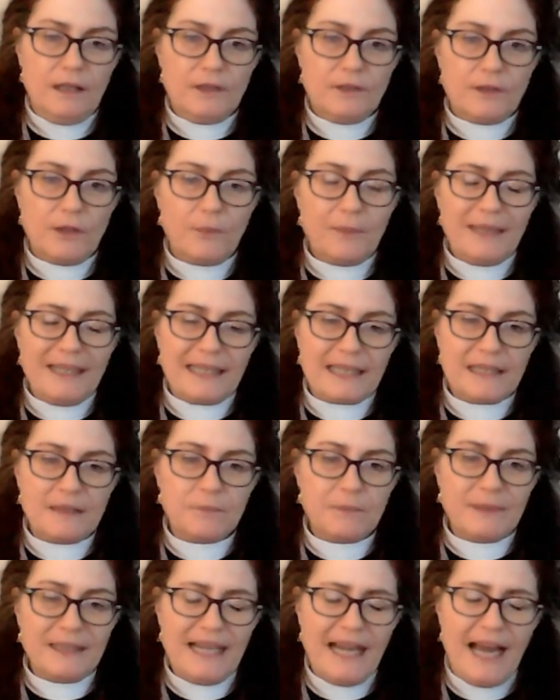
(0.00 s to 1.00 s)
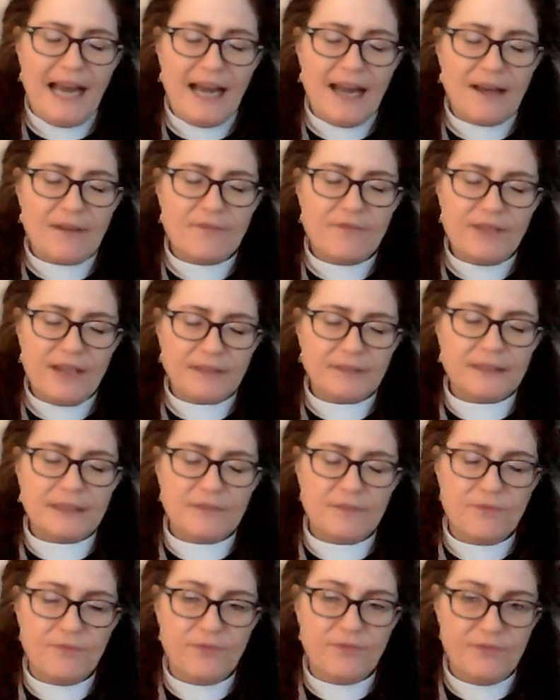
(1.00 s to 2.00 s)
you know, we can we have
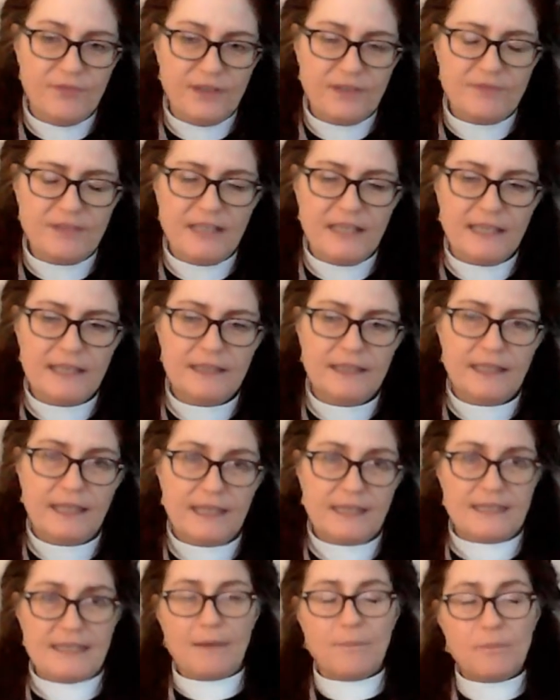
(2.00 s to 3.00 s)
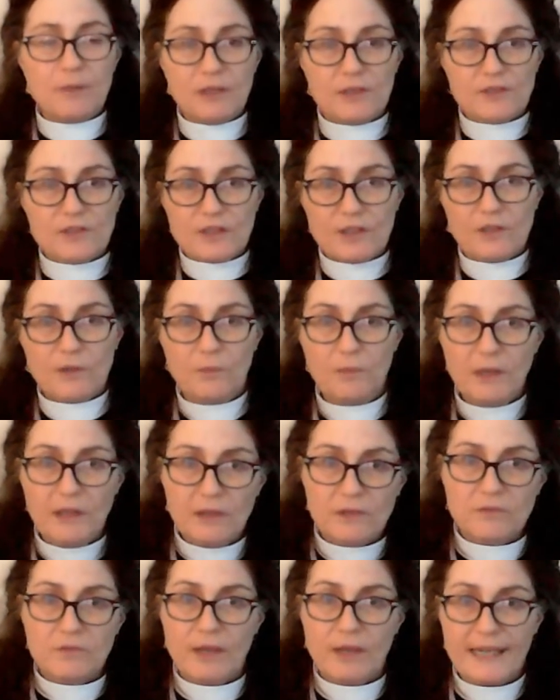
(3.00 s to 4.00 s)
very vivid examples in the
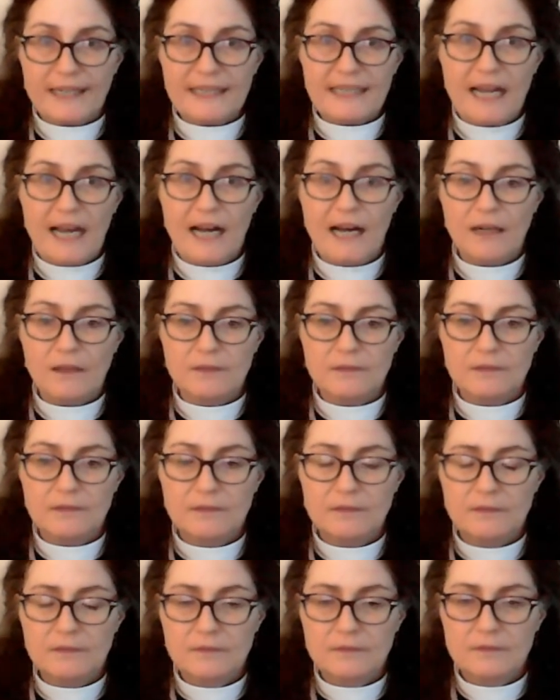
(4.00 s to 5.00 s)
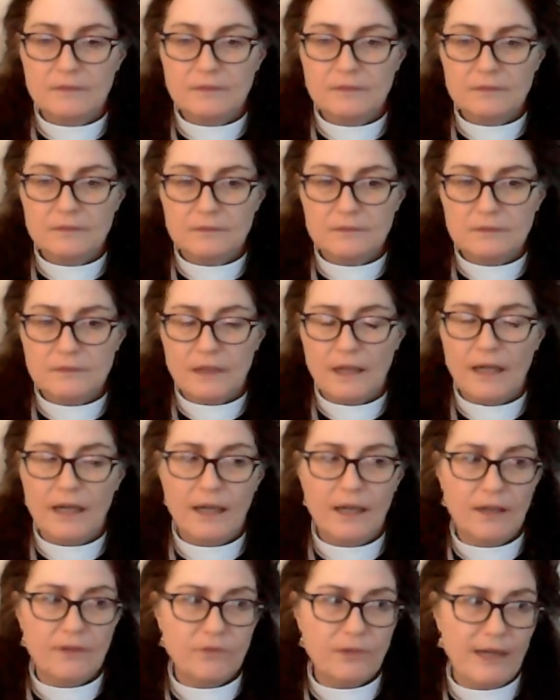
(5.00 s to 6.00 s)
world right now
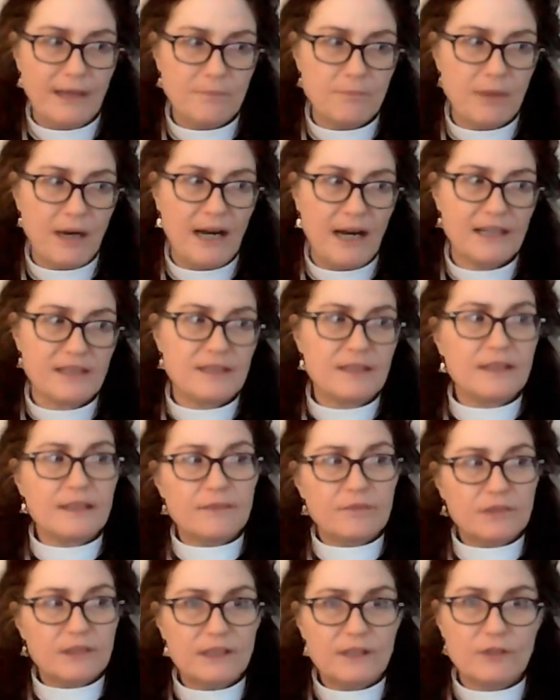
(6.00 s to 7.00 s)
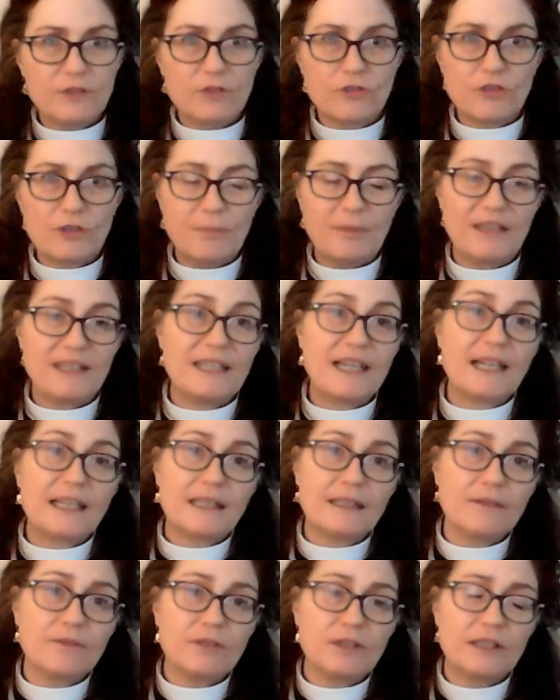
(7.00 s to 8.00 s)
of what positive leadership and
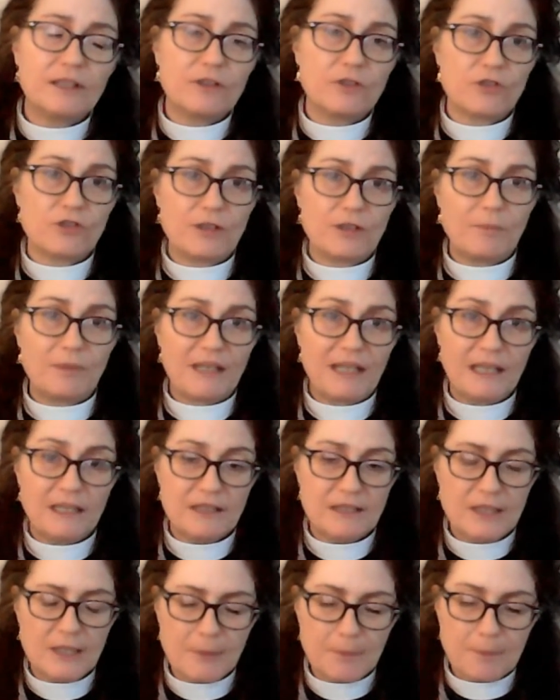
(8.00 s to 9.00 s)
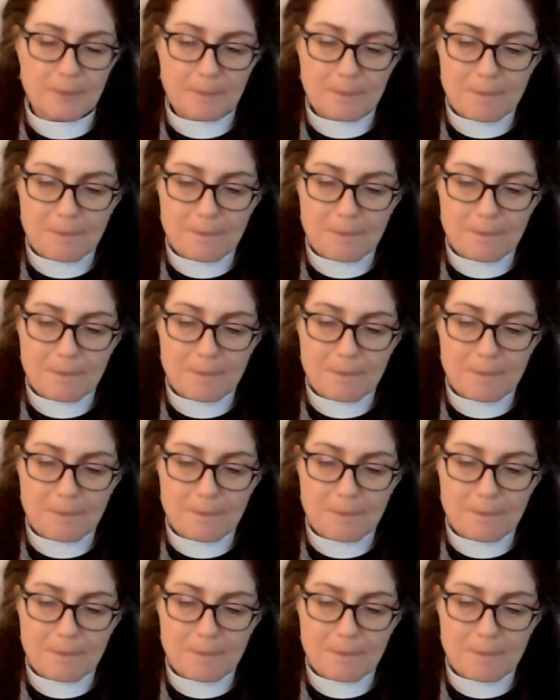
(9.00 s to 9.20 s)
negative leadership can do.